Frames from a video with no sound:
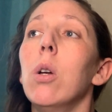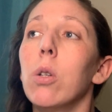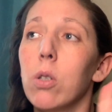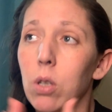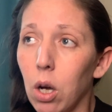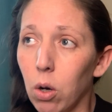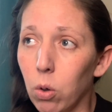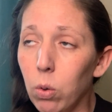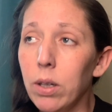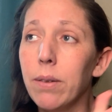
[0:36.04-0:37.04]

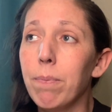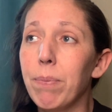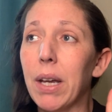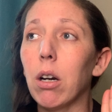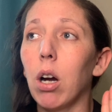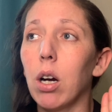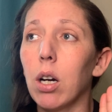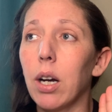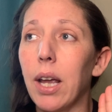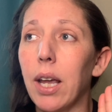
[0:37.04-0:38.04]
So there
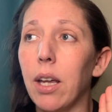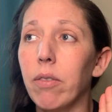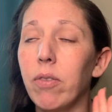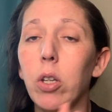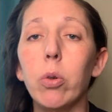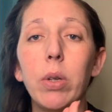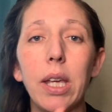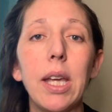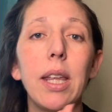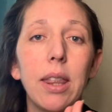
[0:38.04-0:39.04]
are a few
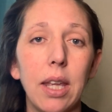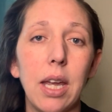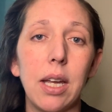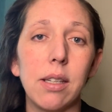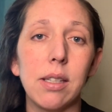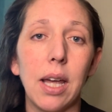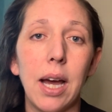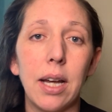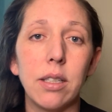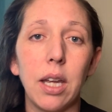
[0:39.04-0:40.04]
key things
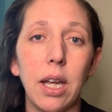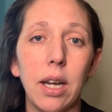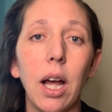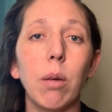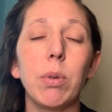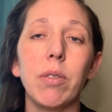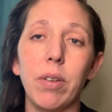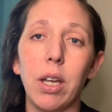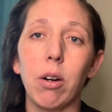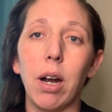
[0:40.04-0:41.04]
that can help you
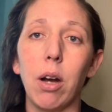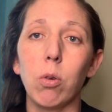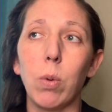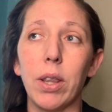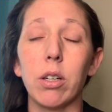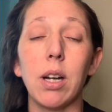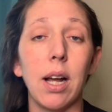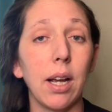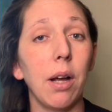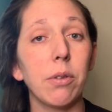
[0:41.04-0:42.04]
figure out whether or
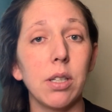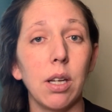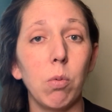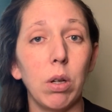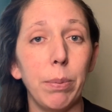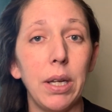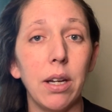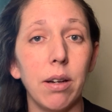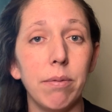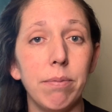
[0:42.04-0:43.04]
not counseling will be
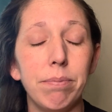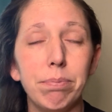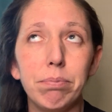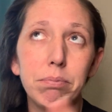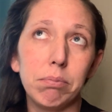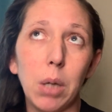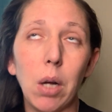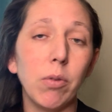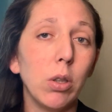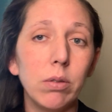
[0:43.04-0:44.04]

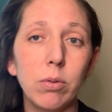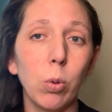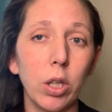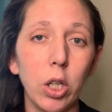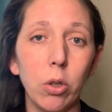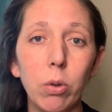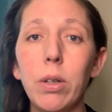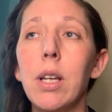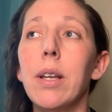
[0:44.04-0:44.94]
helpful for you.